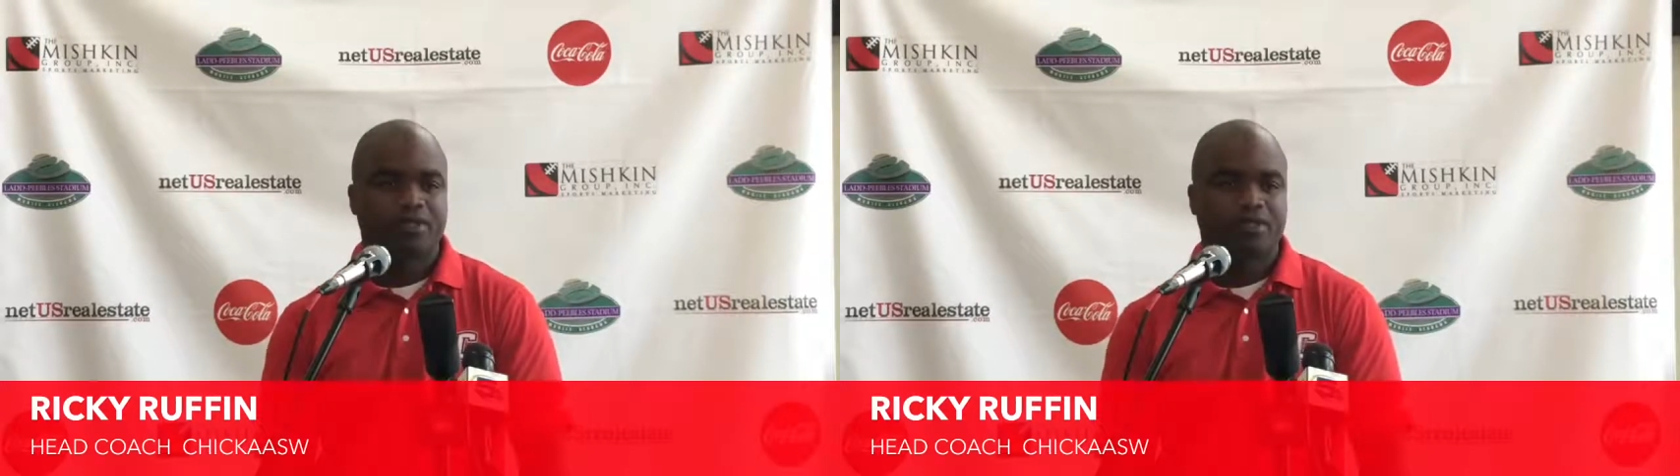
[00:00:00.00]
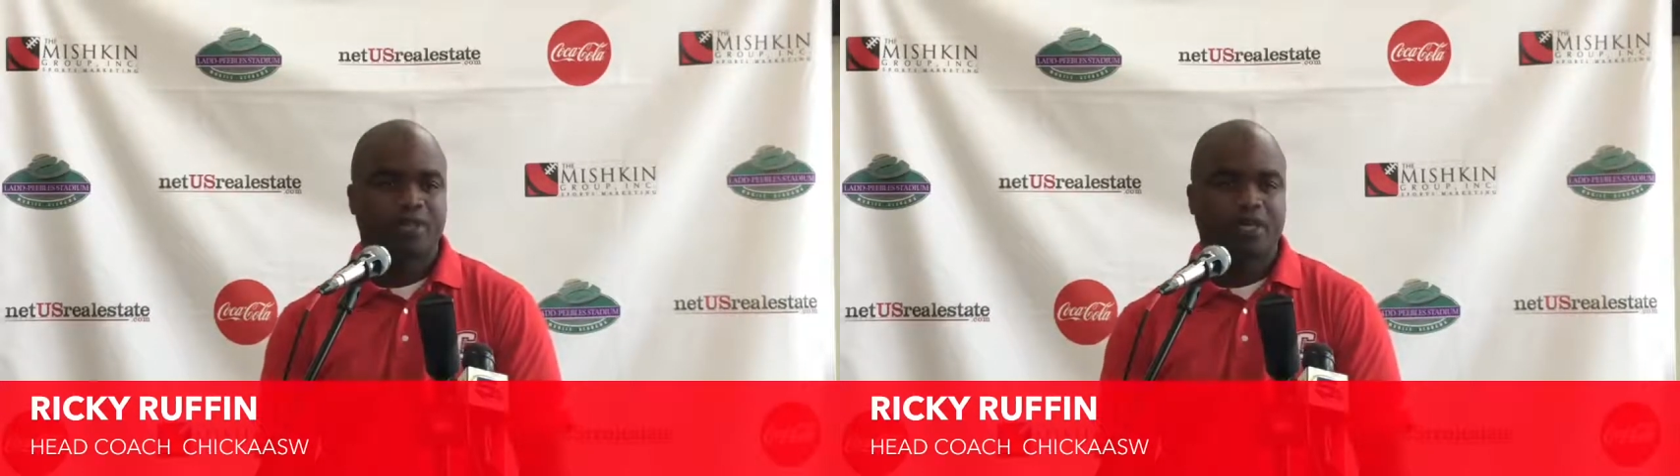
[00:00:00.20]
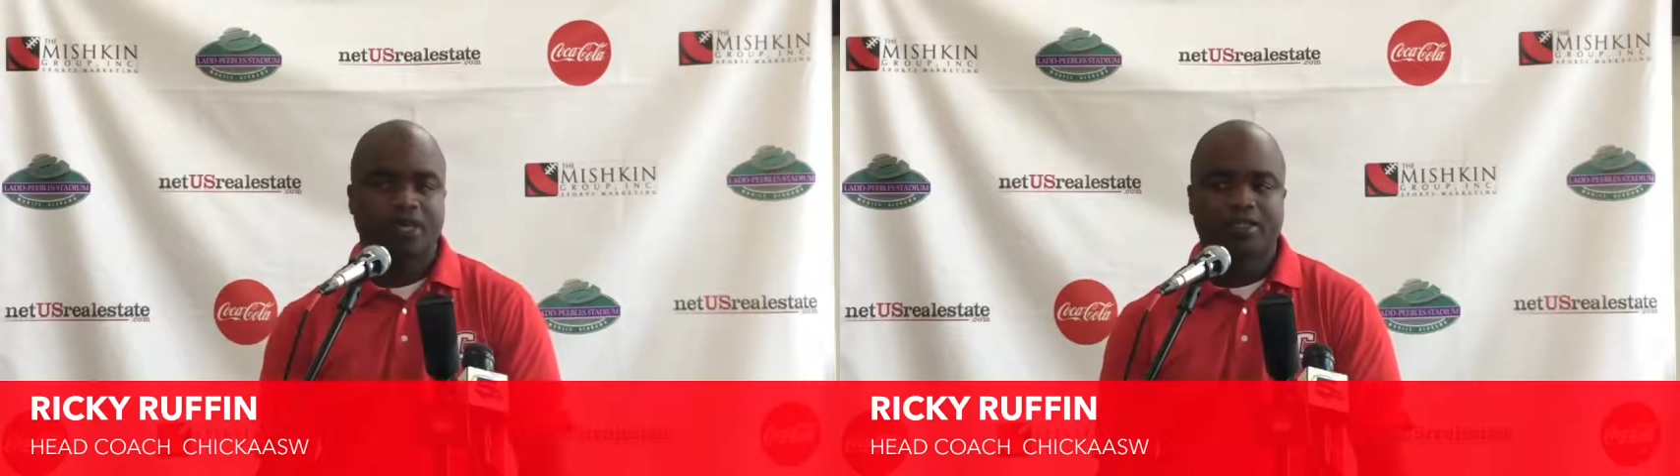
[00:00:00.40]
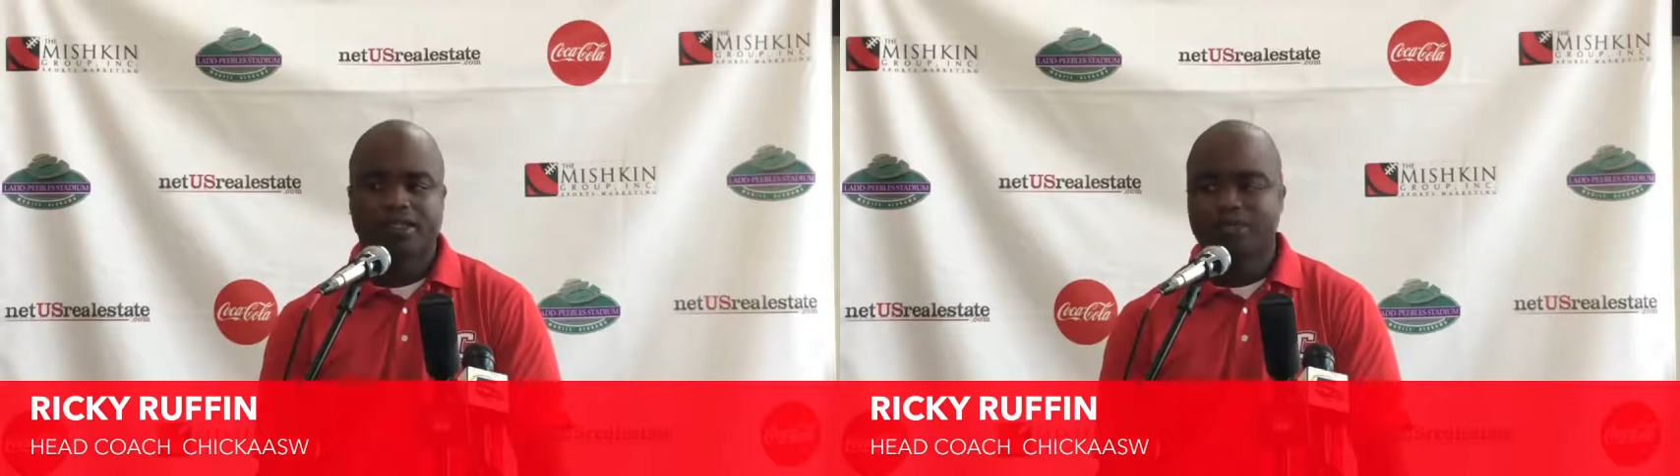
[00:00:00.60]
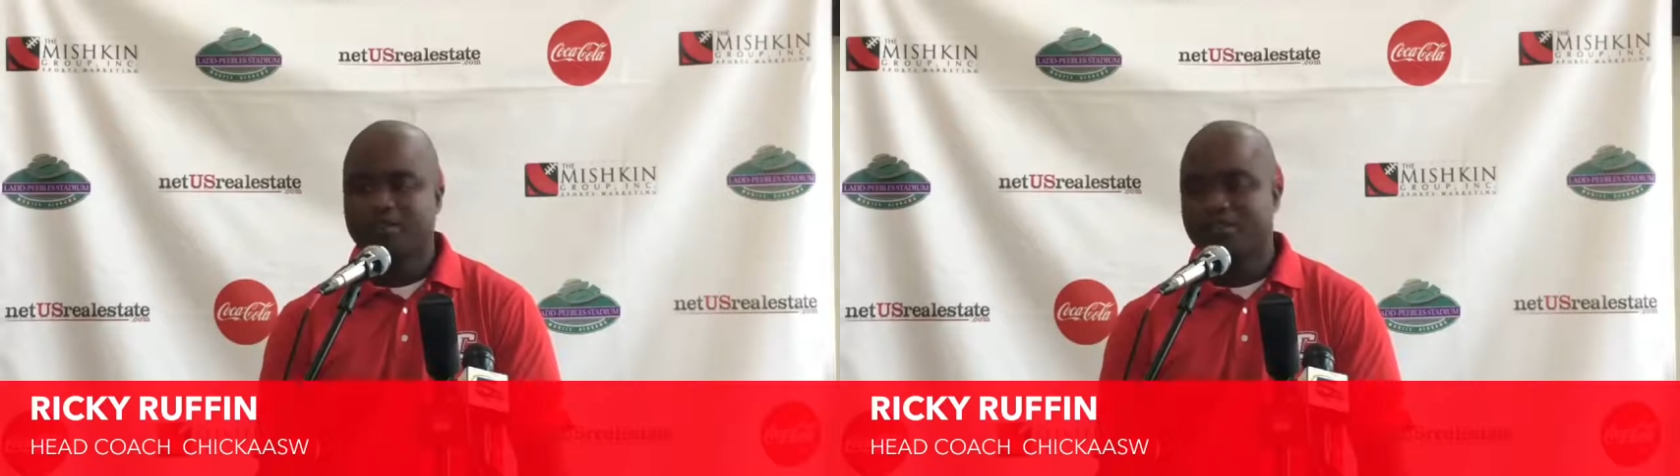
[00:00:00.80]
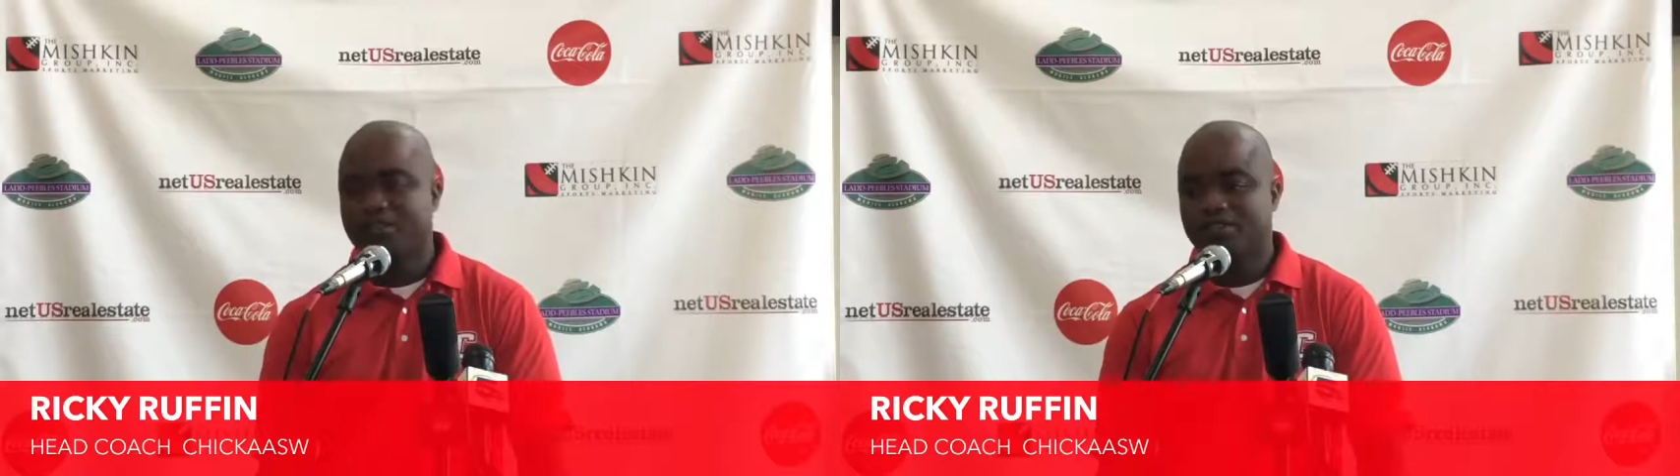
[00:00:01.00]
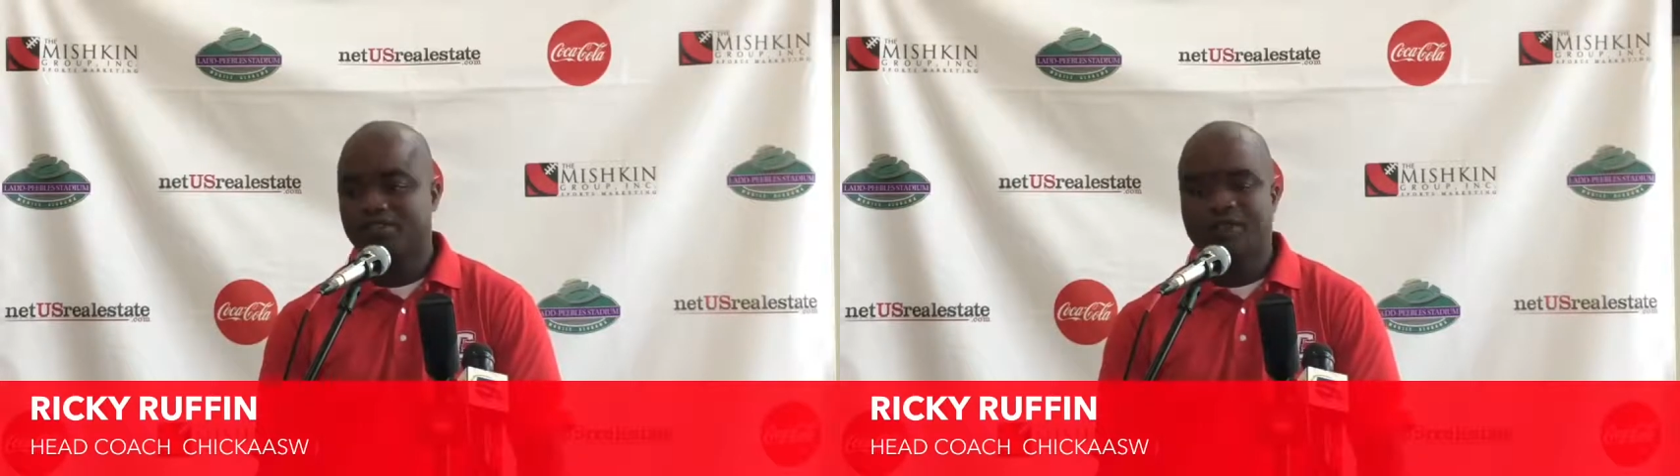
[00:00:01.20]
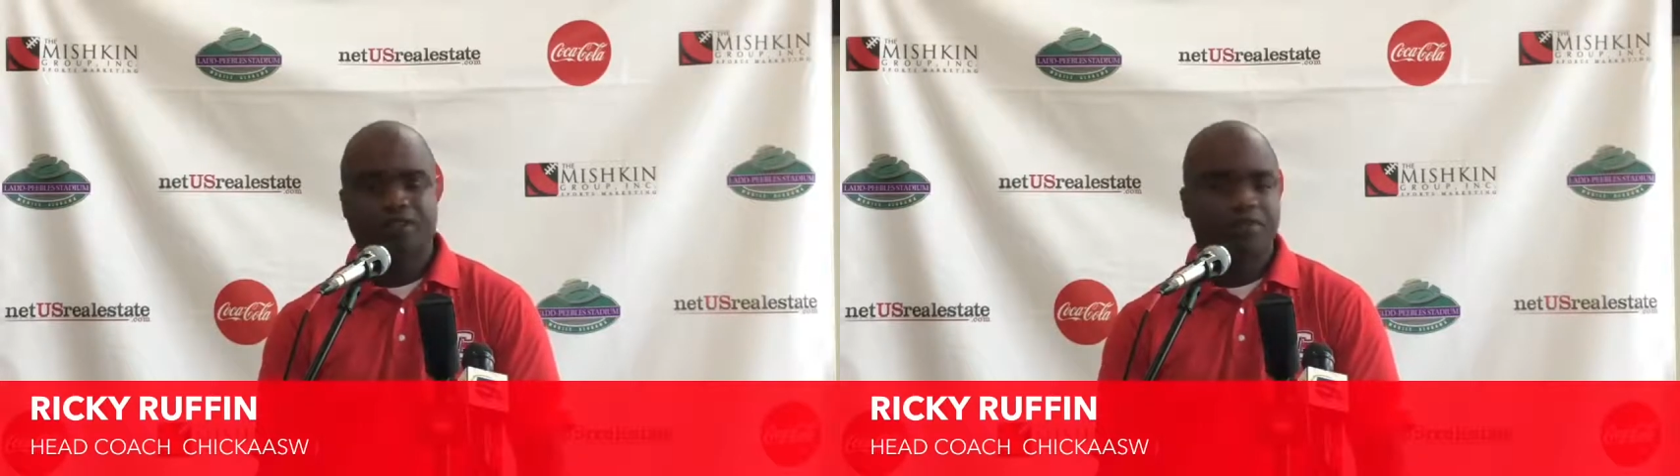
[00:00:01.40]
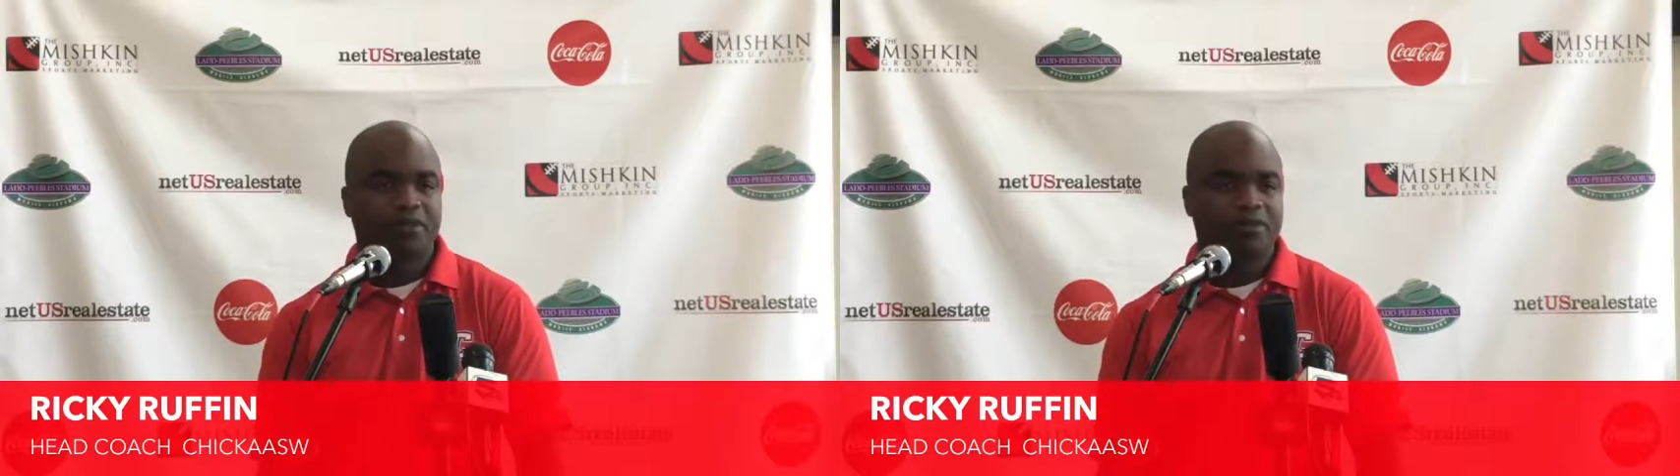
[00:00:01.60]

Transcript: I think this is probably going to be